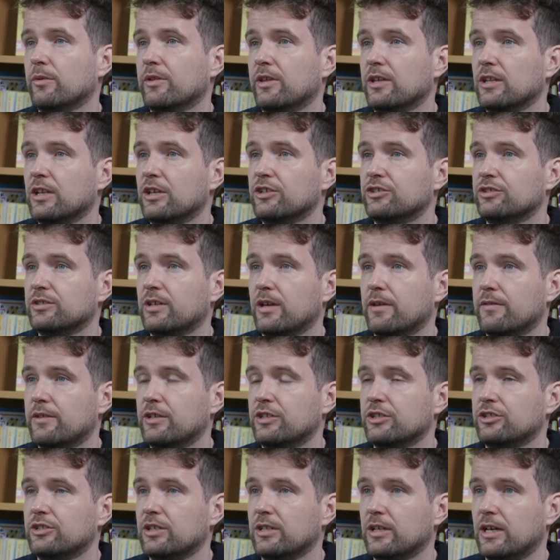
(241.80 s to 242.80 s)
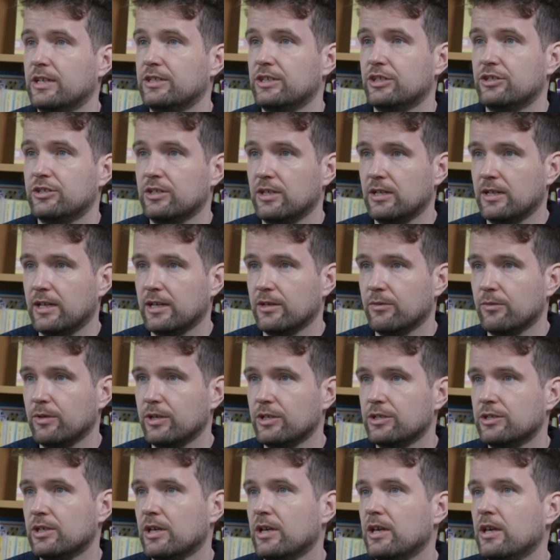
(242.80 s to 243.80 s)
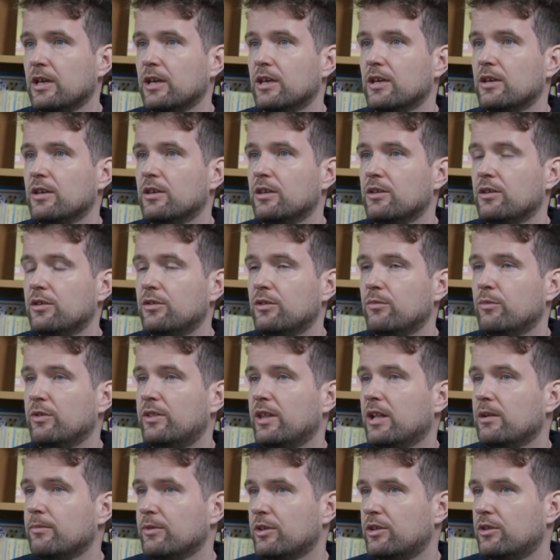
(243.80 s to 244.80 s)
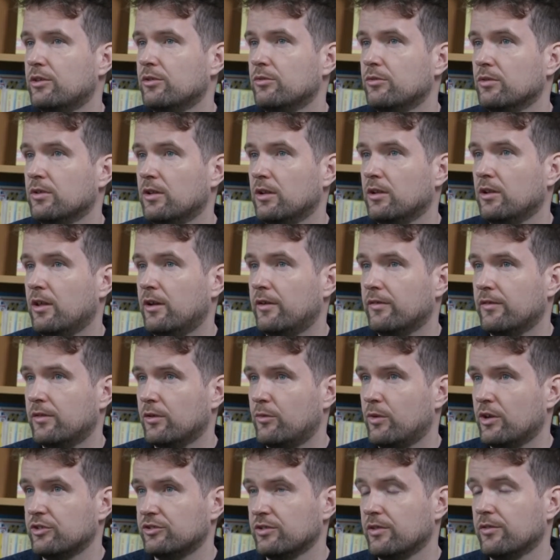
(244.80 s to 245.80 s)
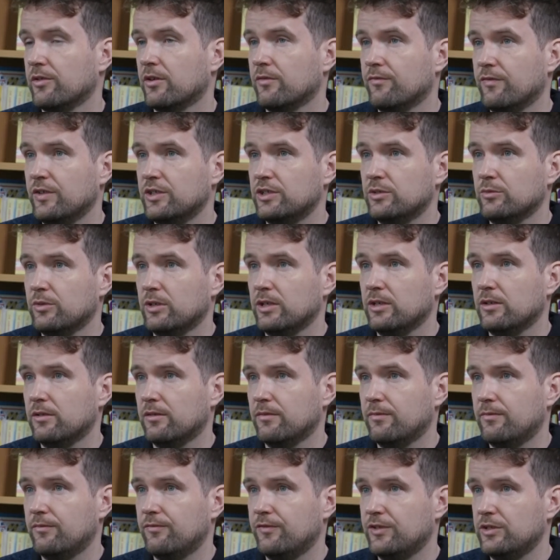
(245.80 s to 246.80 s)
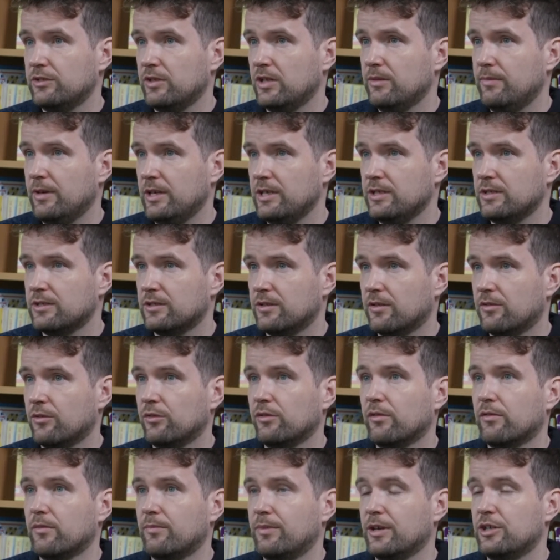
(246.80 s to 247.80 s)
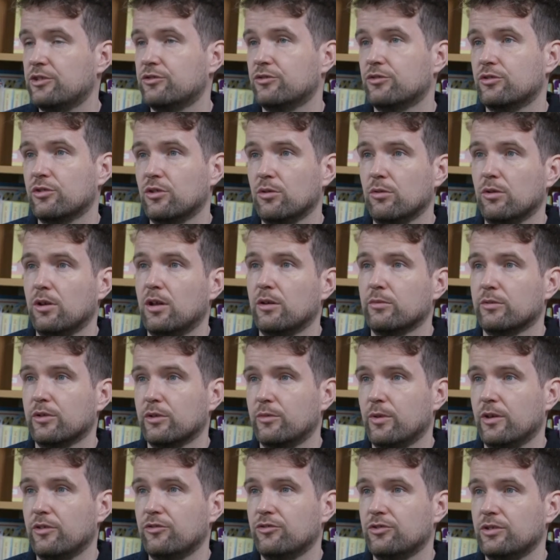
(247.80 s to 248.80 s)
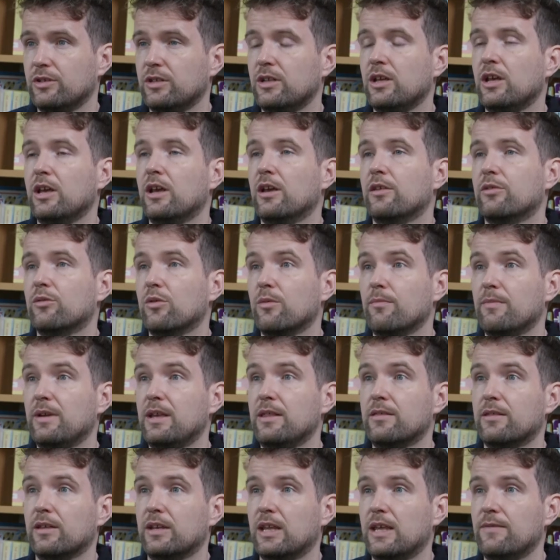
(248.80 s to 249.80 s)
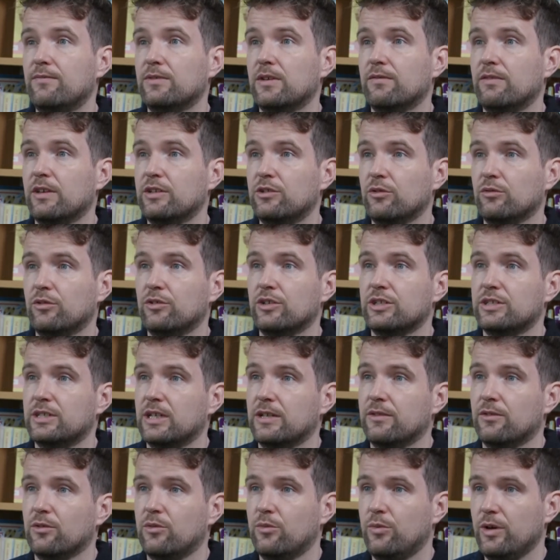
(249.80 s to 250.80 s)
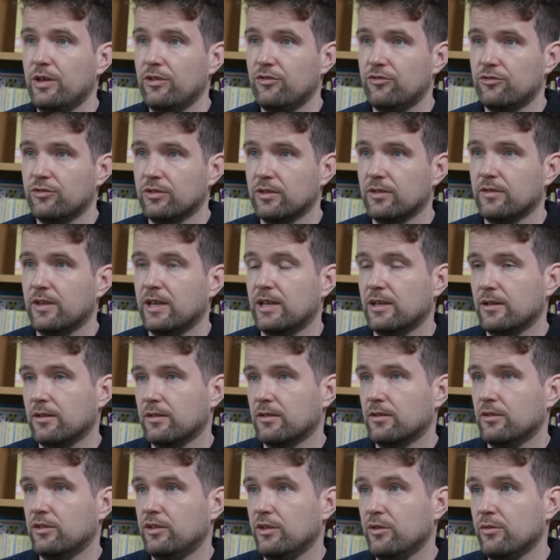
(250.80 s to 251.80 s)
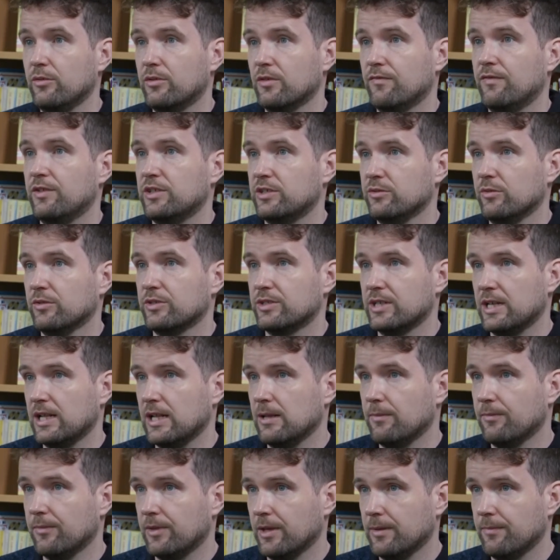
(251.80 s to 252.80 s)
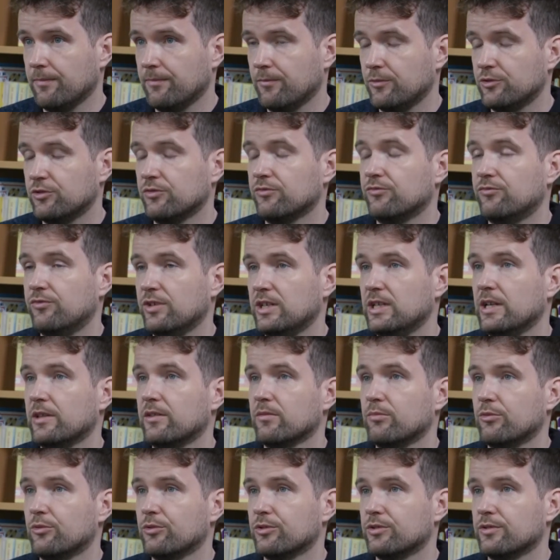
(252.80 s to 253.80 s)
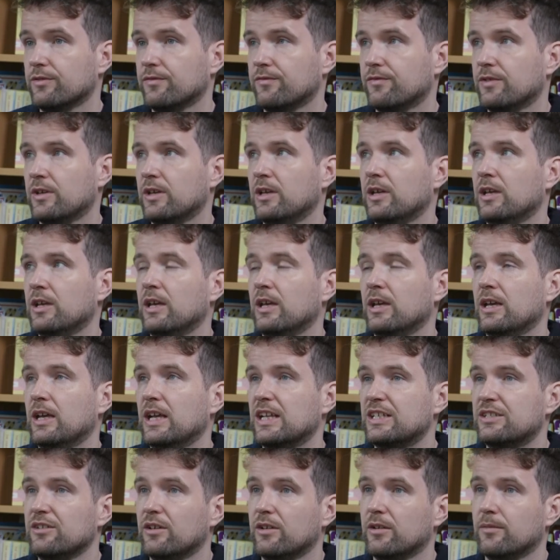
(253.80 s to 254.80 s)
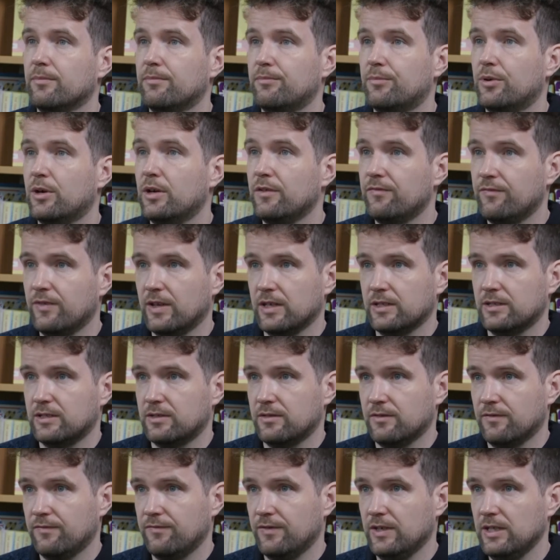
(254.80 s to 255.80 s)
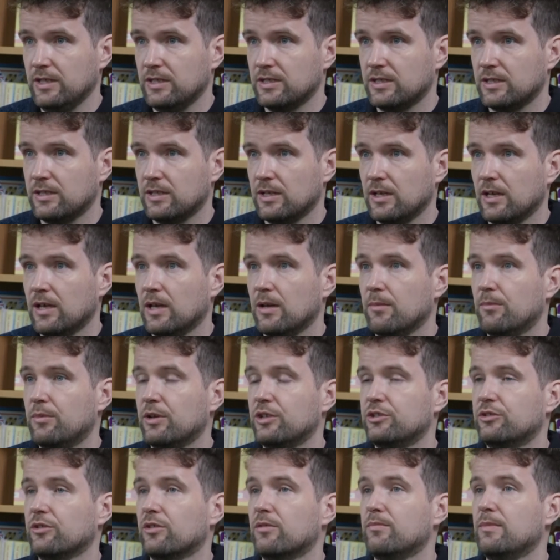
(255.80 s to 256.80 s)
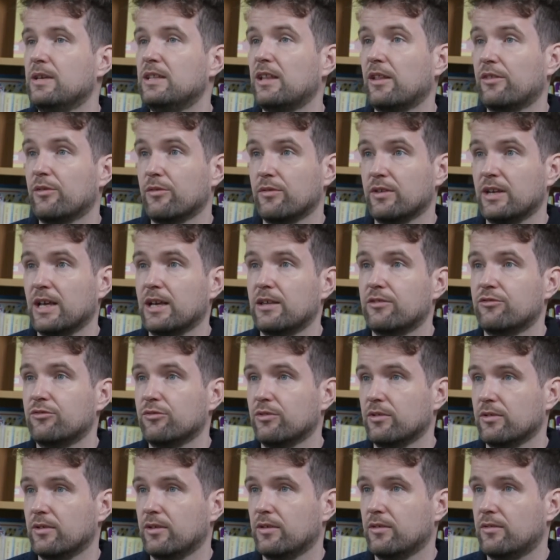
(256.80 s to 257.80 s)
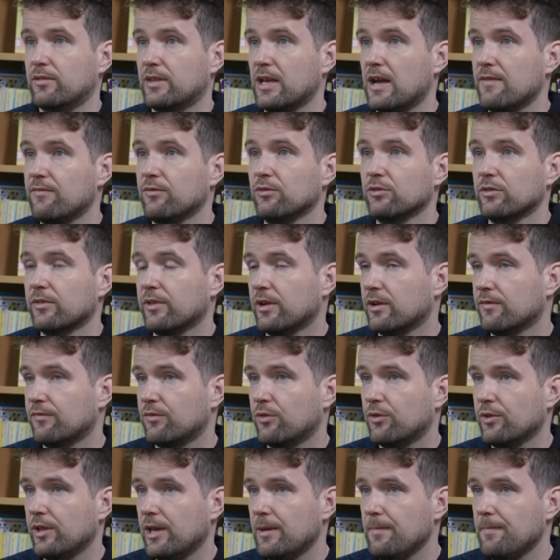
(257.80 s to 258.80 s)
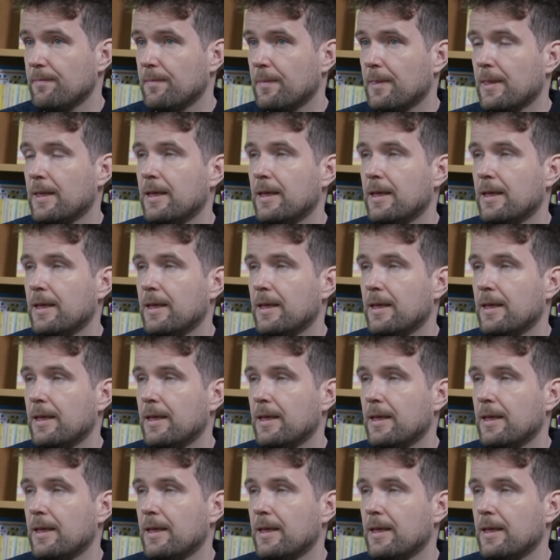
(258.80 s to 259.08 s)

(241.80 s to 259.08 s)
with English as an additional language. With LbQ, a lot of the questions are visually based. So there's a picture to go along with the question. So it means that even if they don't understand the question, they can use the visuals to help them, which is really supportive. It's not a perfect fit, but it does mean that there's an extra scaffold there for them.